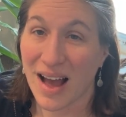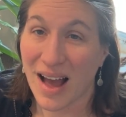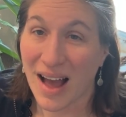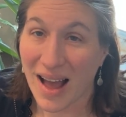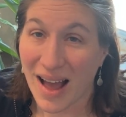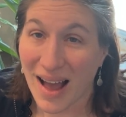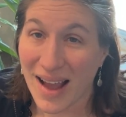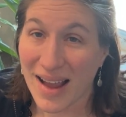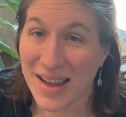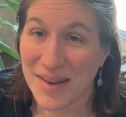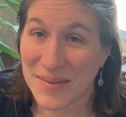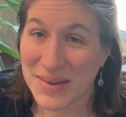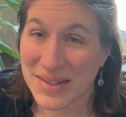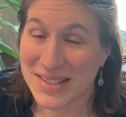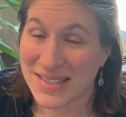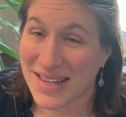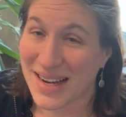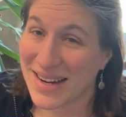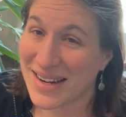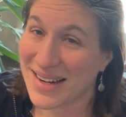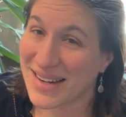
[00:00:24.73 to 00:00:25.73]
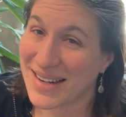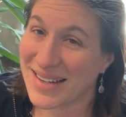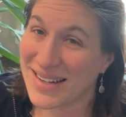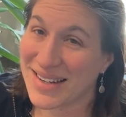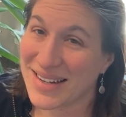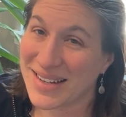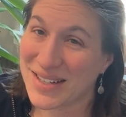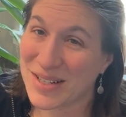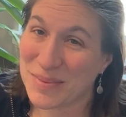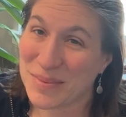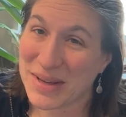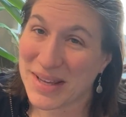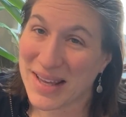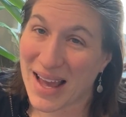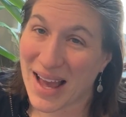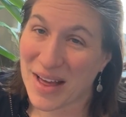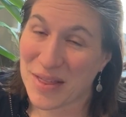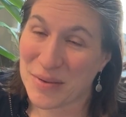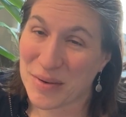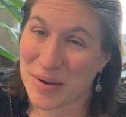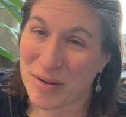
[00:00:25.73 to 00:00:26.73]
I am excited to be
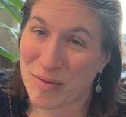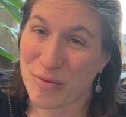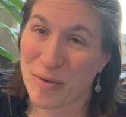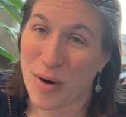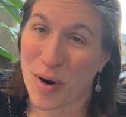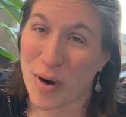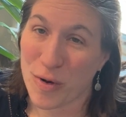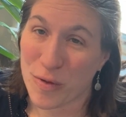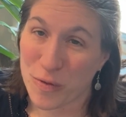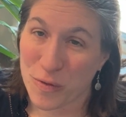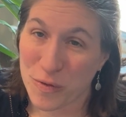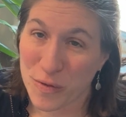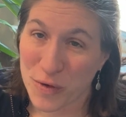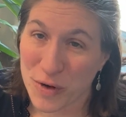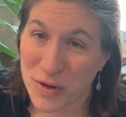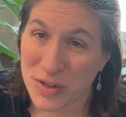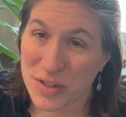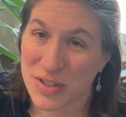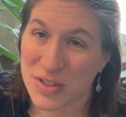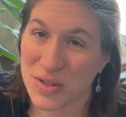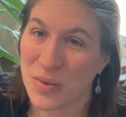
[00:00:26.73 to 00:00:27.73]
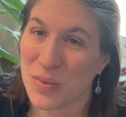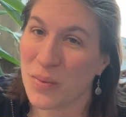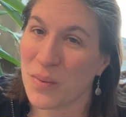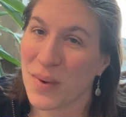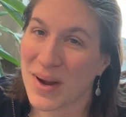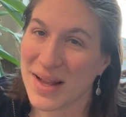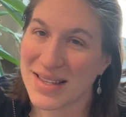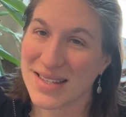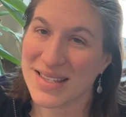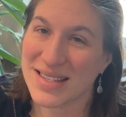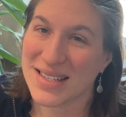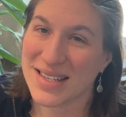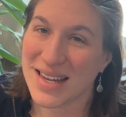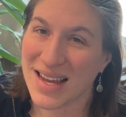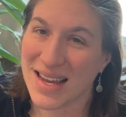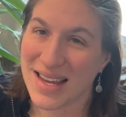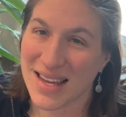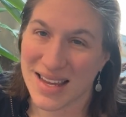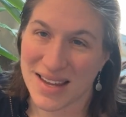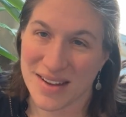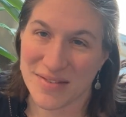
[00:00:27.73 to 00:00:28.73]
gathering for our first Wednesday
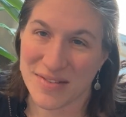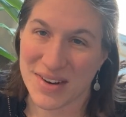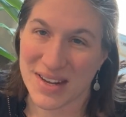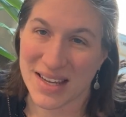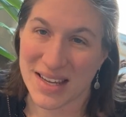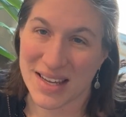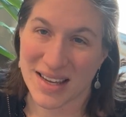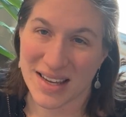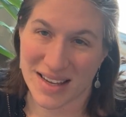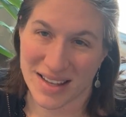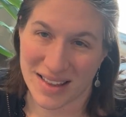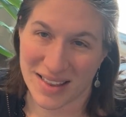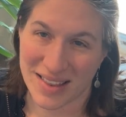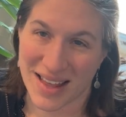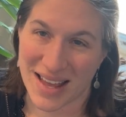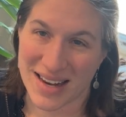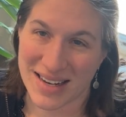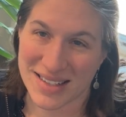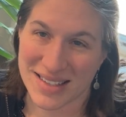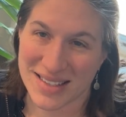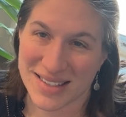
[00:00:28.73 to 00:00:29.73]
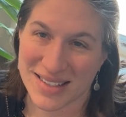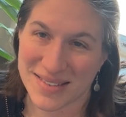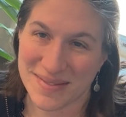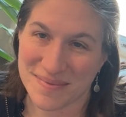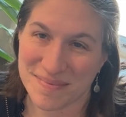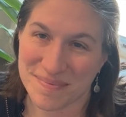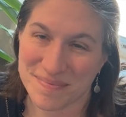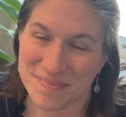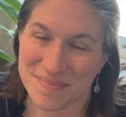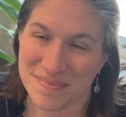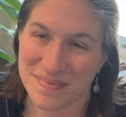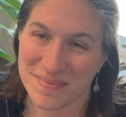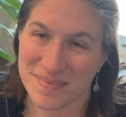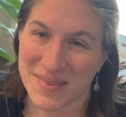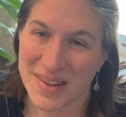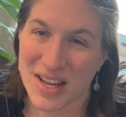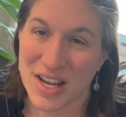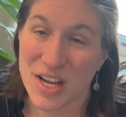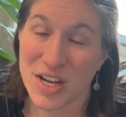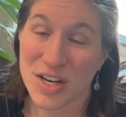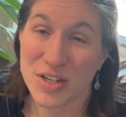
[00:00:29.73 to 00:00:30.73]
evening in Lent.
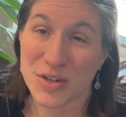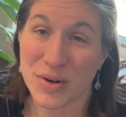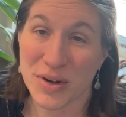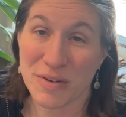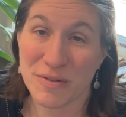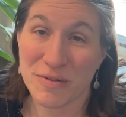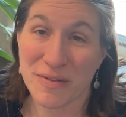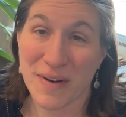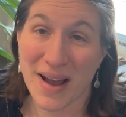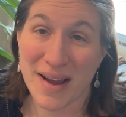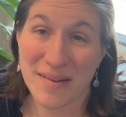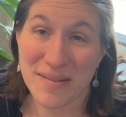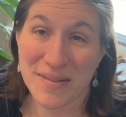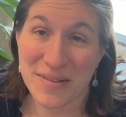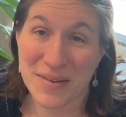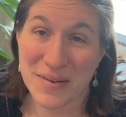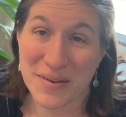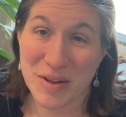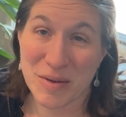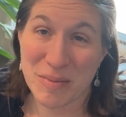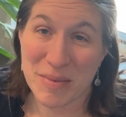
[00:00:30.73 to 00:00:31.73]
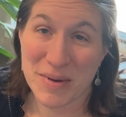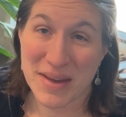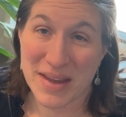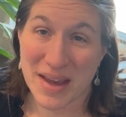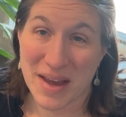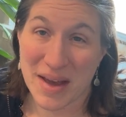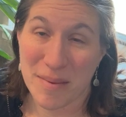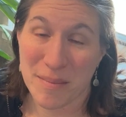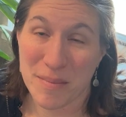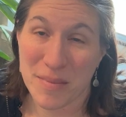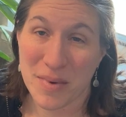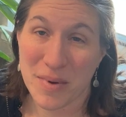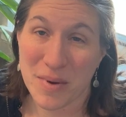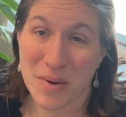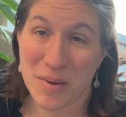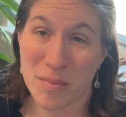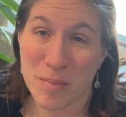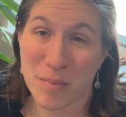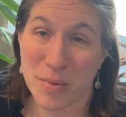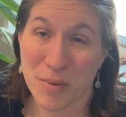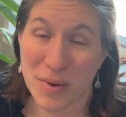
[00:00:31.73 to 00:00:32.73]
During 5:30 p.m.
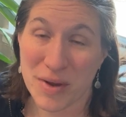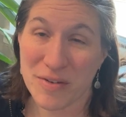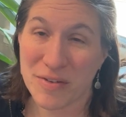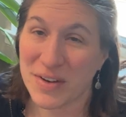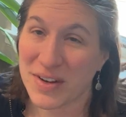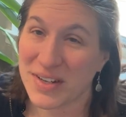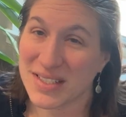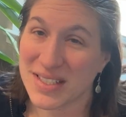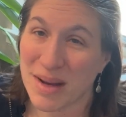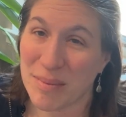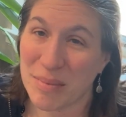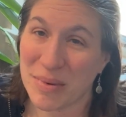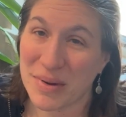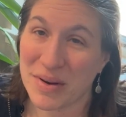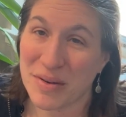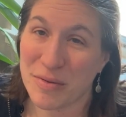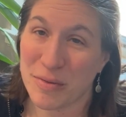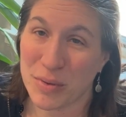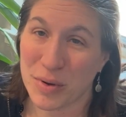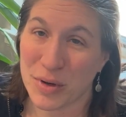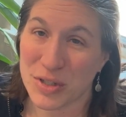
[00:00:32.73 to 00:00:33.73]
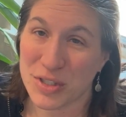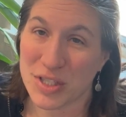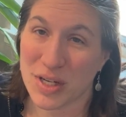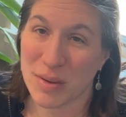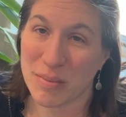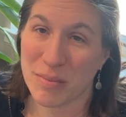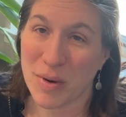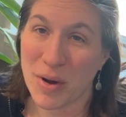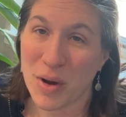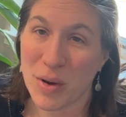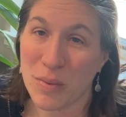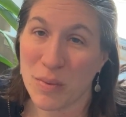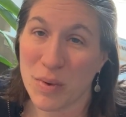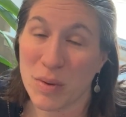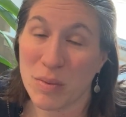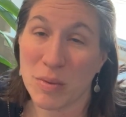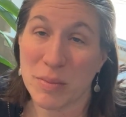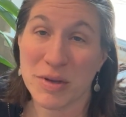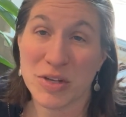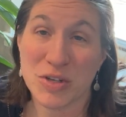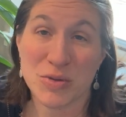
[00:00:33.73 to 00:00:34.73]
brief contemplative worship, we
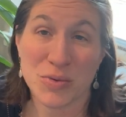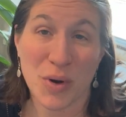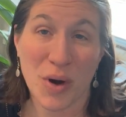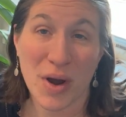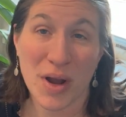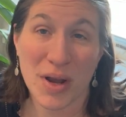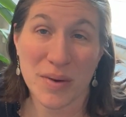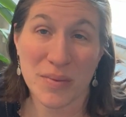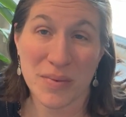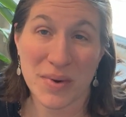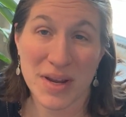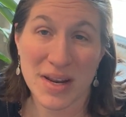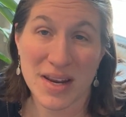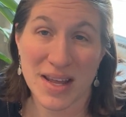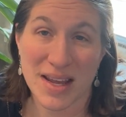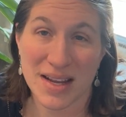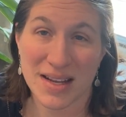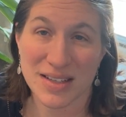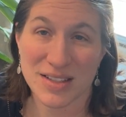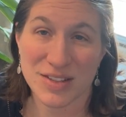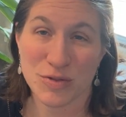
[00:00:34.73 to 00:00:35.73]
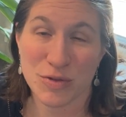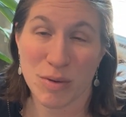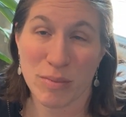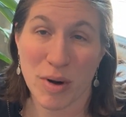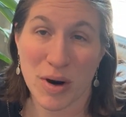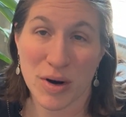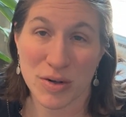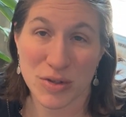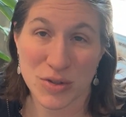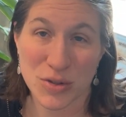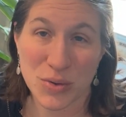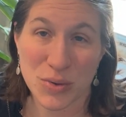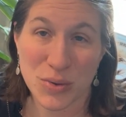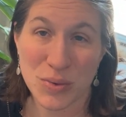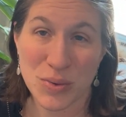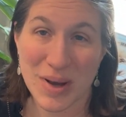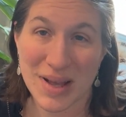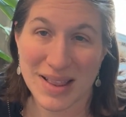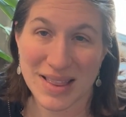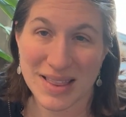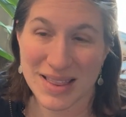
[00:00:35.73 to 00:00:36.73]
will be drawing readings from our
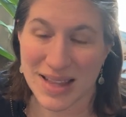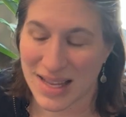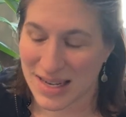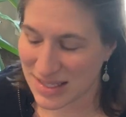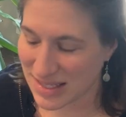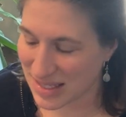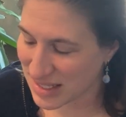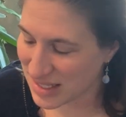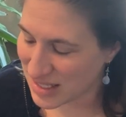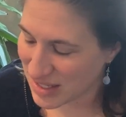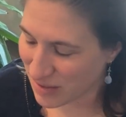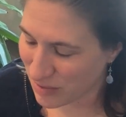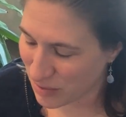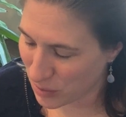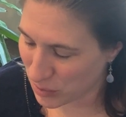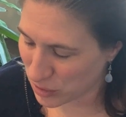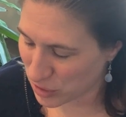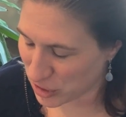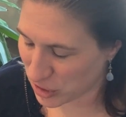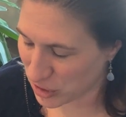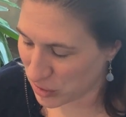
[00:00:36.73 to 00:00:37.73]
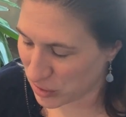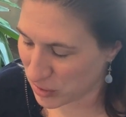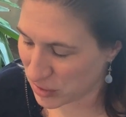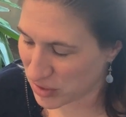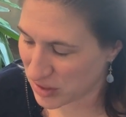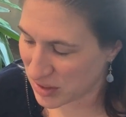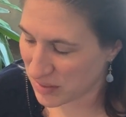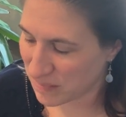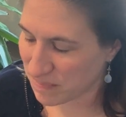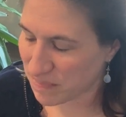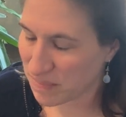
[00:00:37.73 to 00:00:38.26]
two Lenten devotionals.